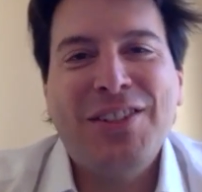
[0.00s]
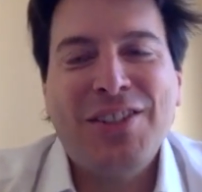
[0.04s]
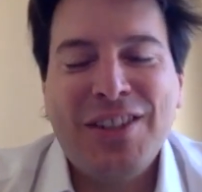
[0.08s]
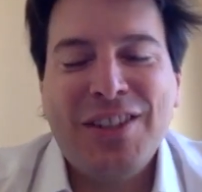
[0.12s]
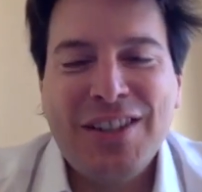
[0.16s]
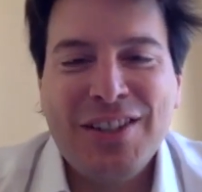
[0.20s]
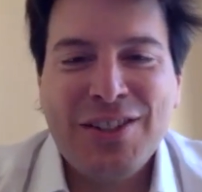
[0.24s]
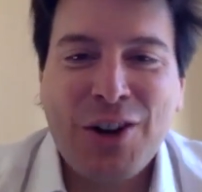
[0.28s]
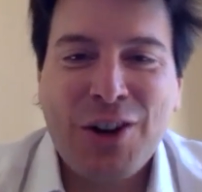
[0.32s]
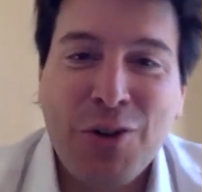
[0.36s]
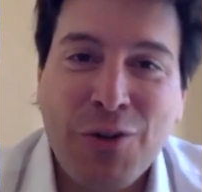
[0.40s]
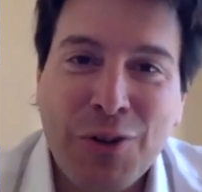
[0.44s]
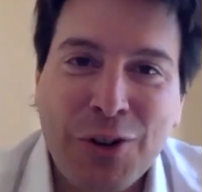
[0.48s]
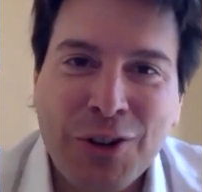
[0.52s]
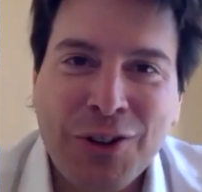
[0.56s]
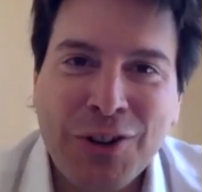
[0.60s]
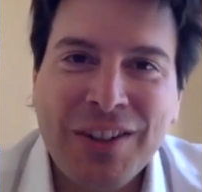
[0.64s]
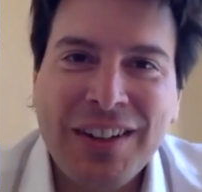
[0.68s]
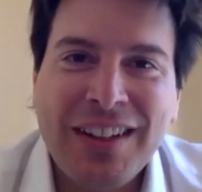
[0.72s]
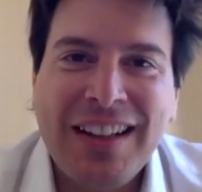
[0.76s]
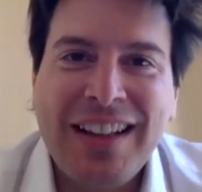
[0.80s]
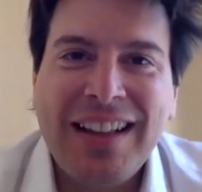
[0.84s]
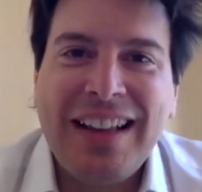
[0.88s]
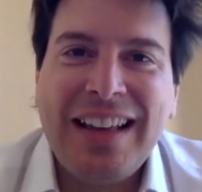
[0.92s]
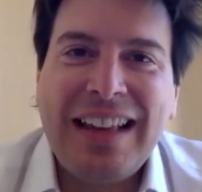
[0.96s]
is over.
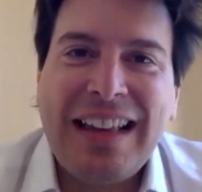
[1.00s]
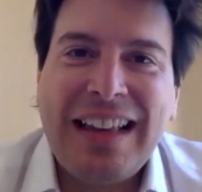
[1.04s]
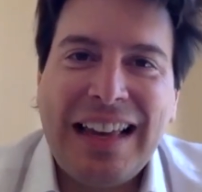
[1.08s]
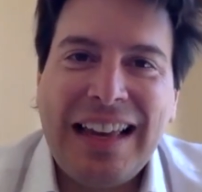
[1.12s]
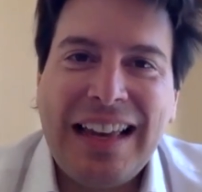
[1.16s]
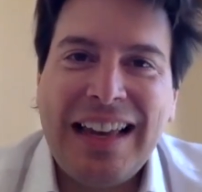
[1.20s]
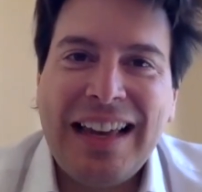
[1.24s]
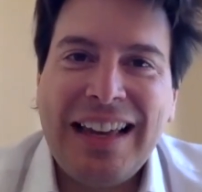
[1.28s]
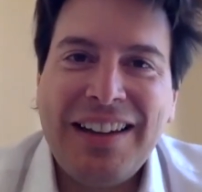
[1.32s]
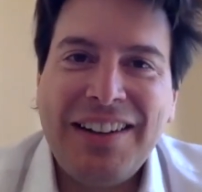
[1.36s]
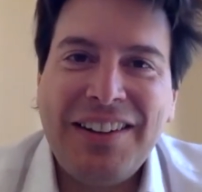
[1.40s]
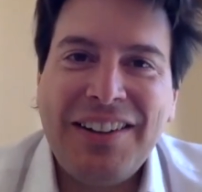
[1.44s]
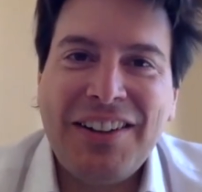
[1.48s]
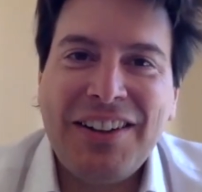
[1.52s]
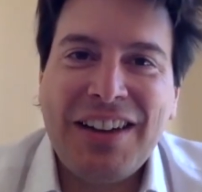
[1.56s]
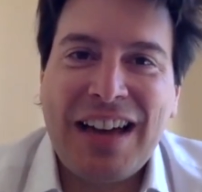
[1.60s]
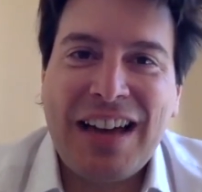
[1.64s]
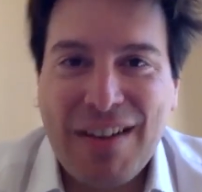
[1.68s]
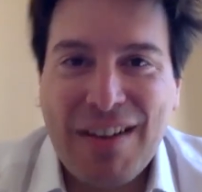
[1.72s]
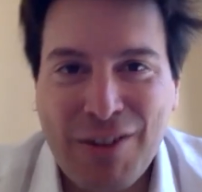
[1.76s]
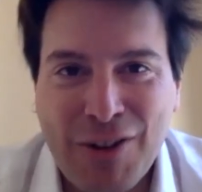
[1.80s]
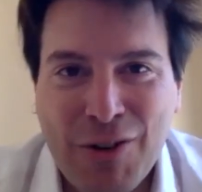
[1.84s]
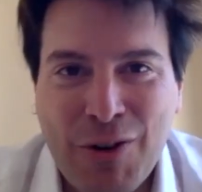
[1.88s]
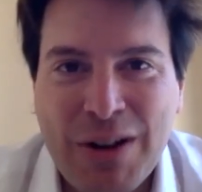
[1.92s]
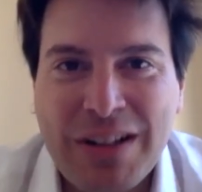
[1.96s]
And
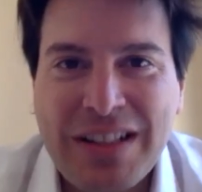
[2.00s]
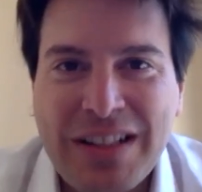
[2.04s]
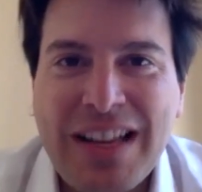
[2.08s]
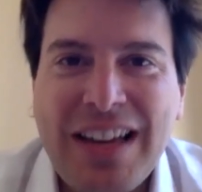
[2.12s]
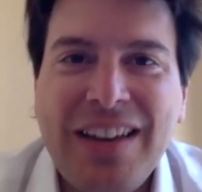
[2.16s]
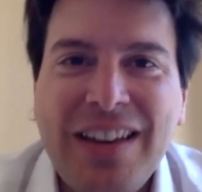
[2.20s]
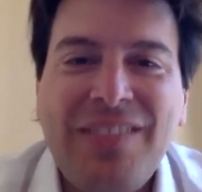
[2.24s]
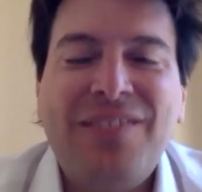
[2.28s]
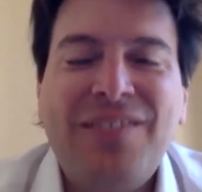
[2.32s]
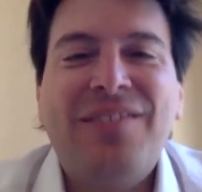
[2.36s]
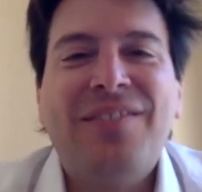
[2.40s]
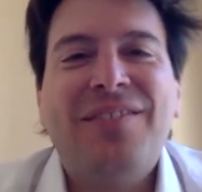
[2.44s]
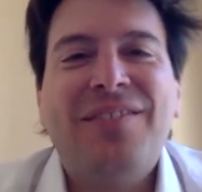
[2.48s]
have a great day.